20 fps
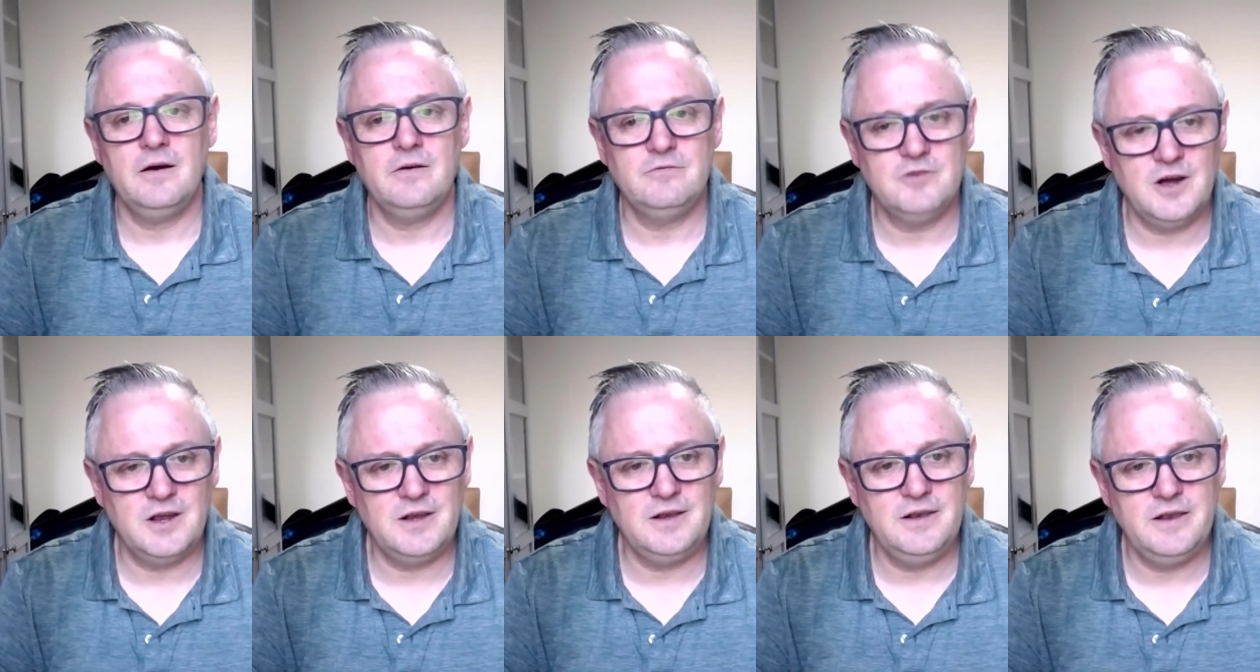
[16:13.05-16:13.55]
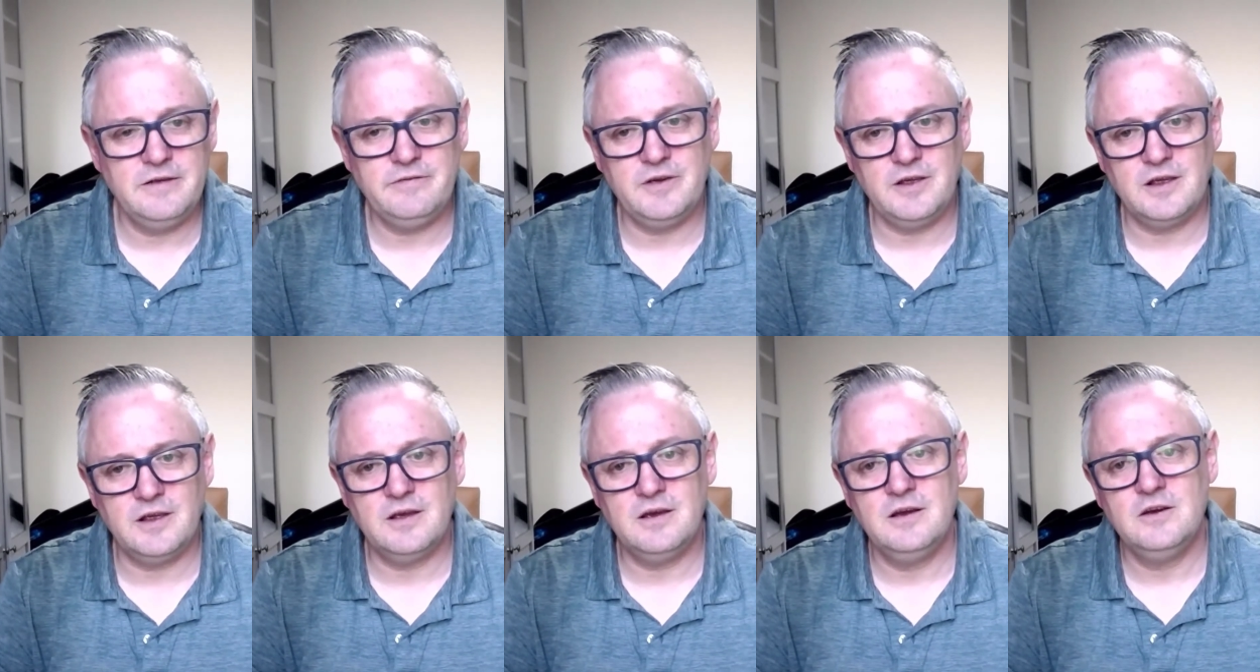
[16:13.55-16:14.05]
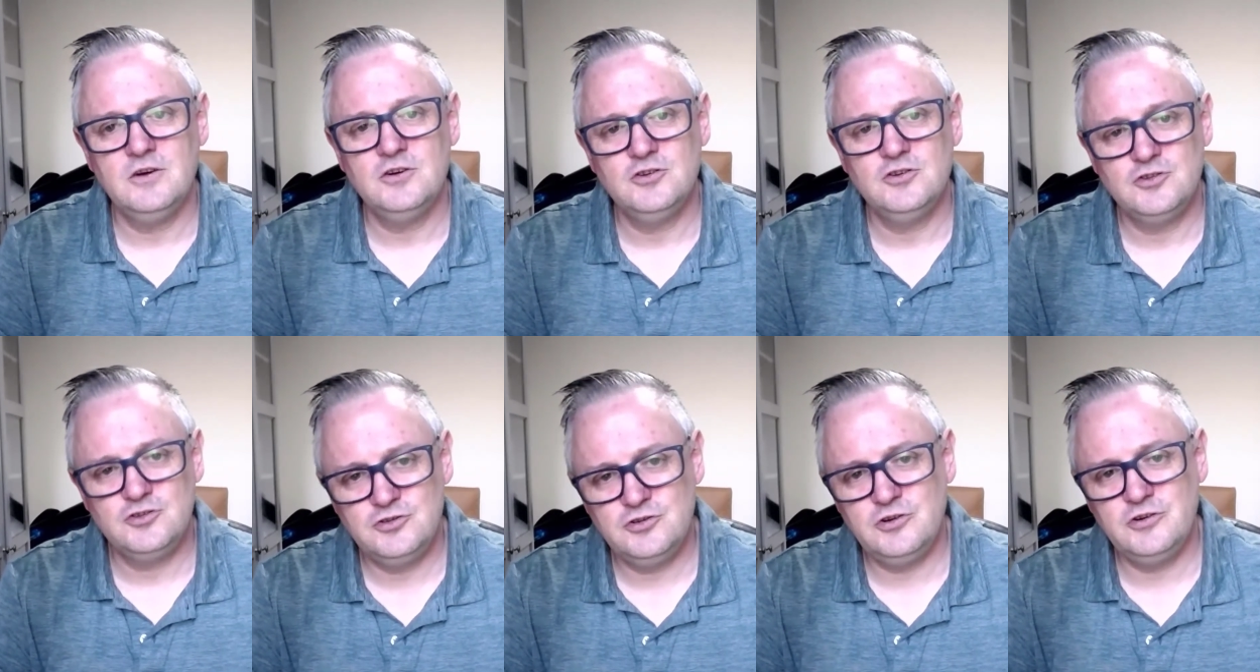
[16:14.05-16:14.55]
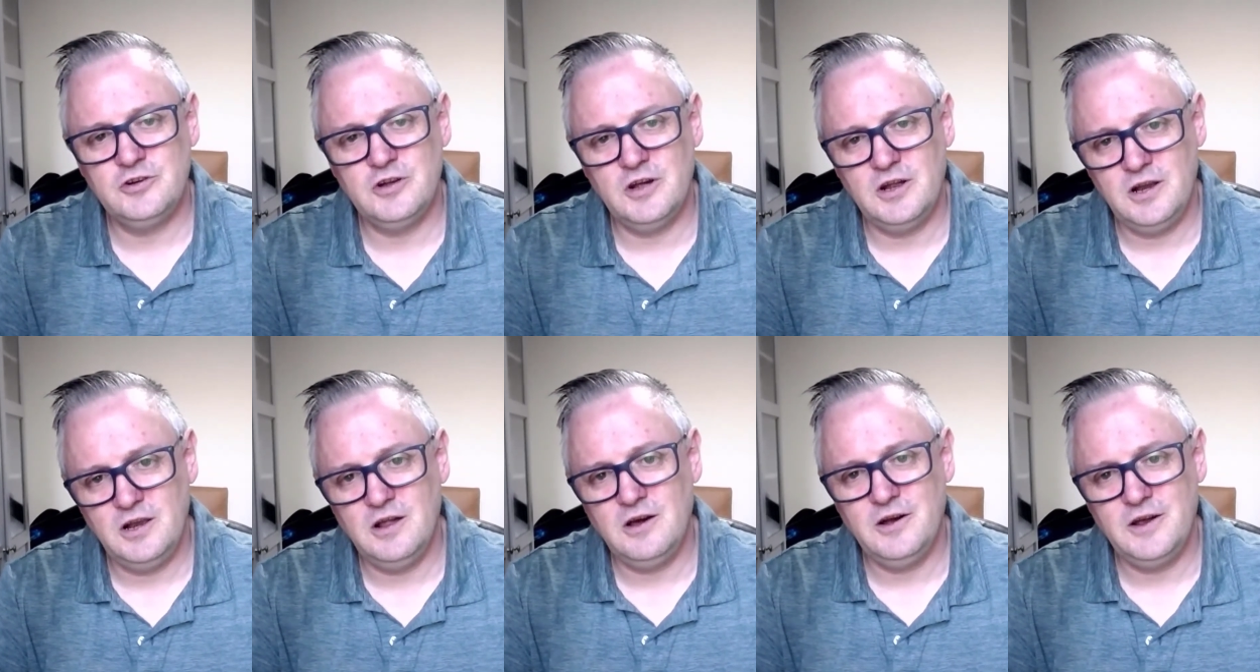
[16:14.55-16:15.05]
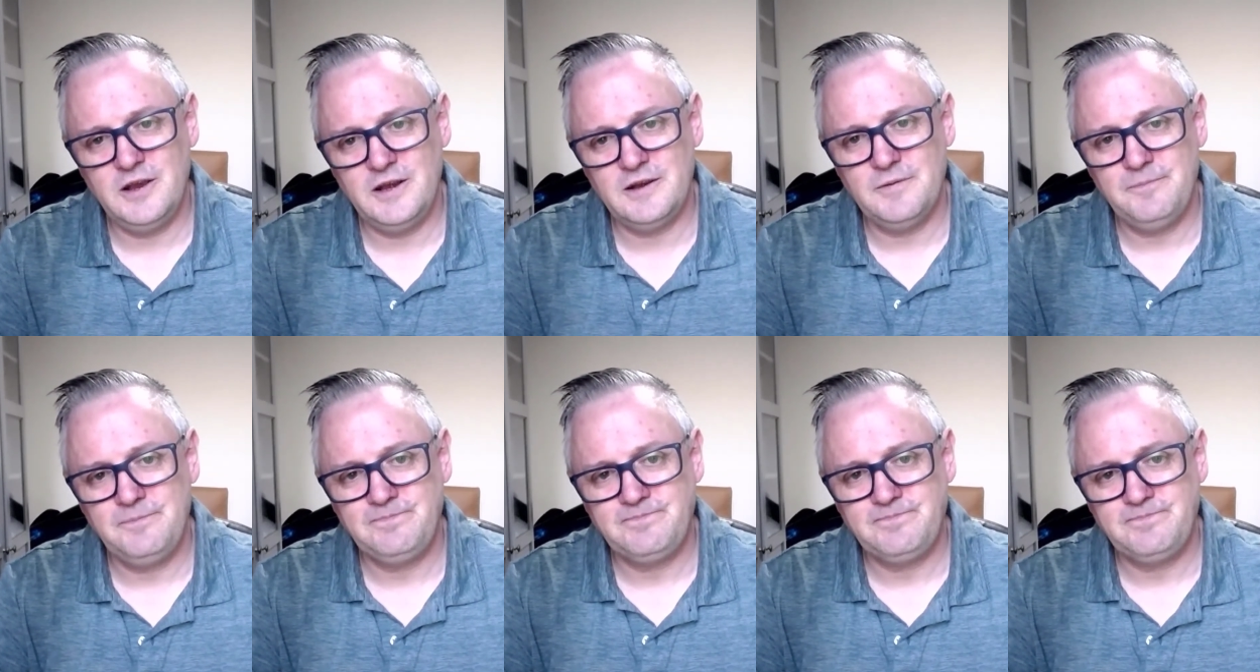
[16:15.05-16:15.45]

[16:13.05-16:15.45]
Right living should align.